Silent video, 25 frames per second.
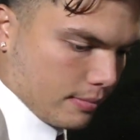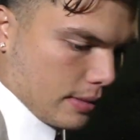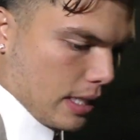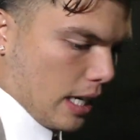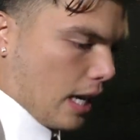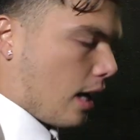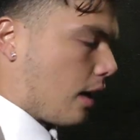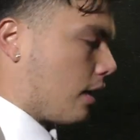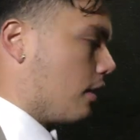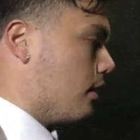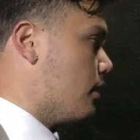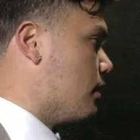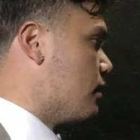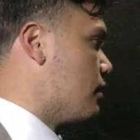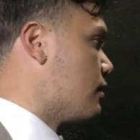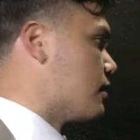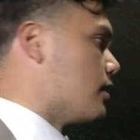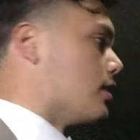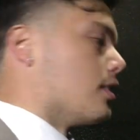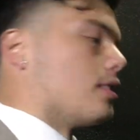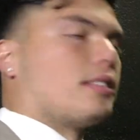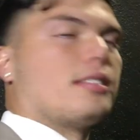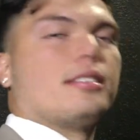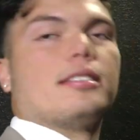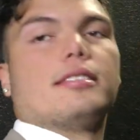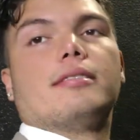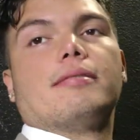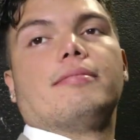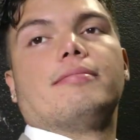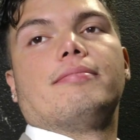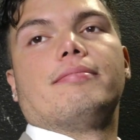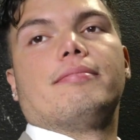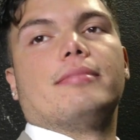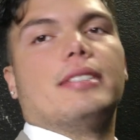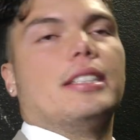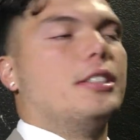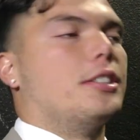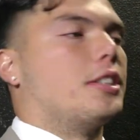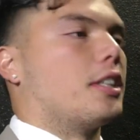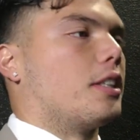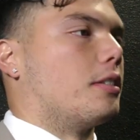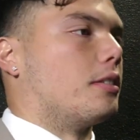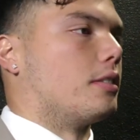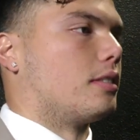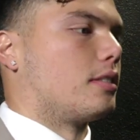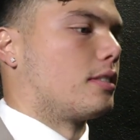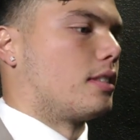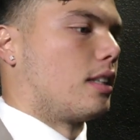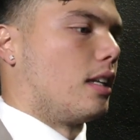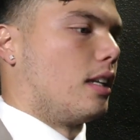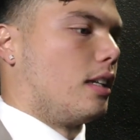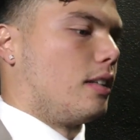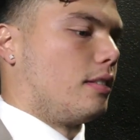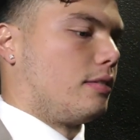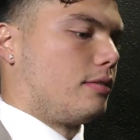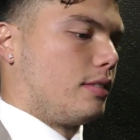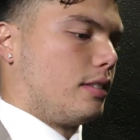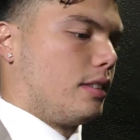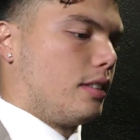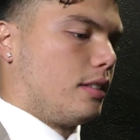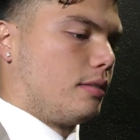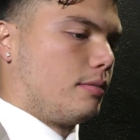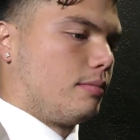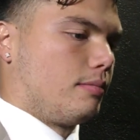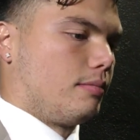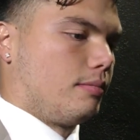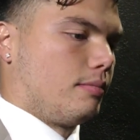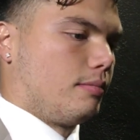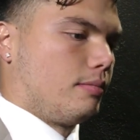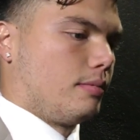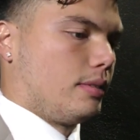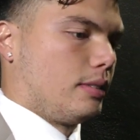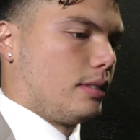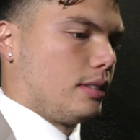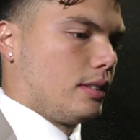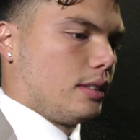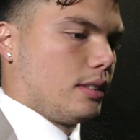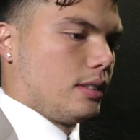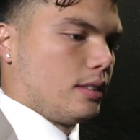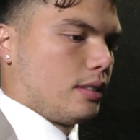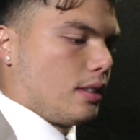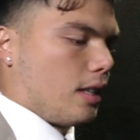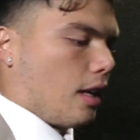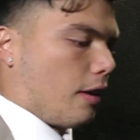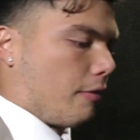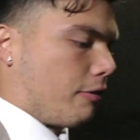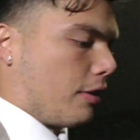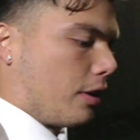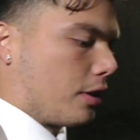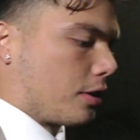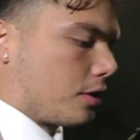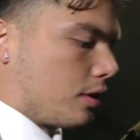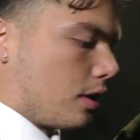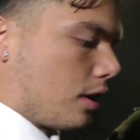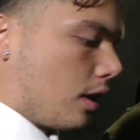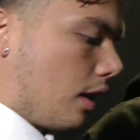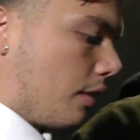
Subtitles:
I don't know. Just in general, it's life, Not frustrating.